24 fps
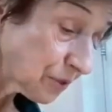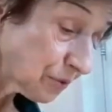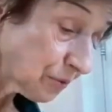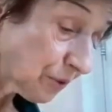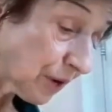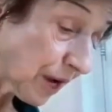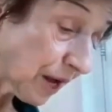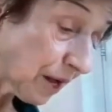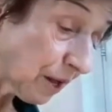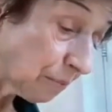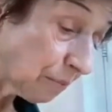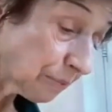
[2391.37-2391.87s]
to
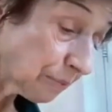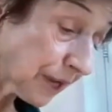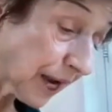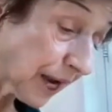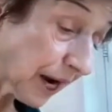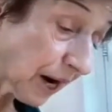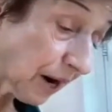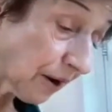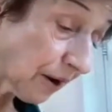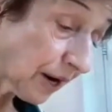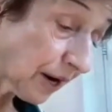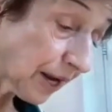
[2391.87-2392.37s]
help
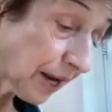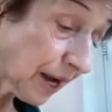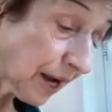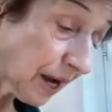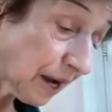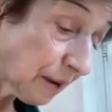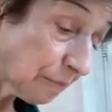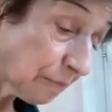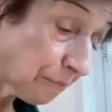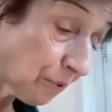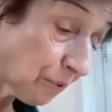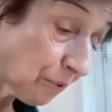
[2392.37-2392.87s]
carry
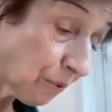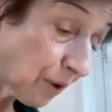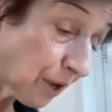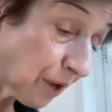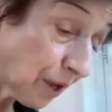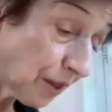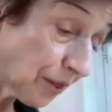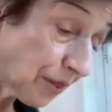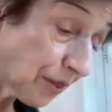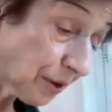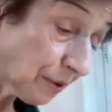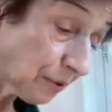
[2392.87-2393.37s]
up
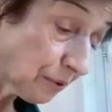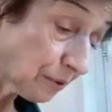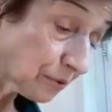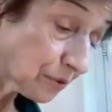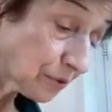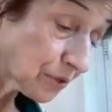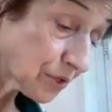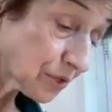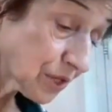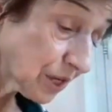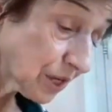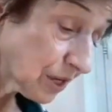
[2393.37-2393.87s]
all
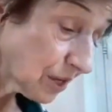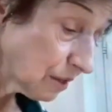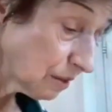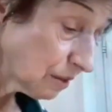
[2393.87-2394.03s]
those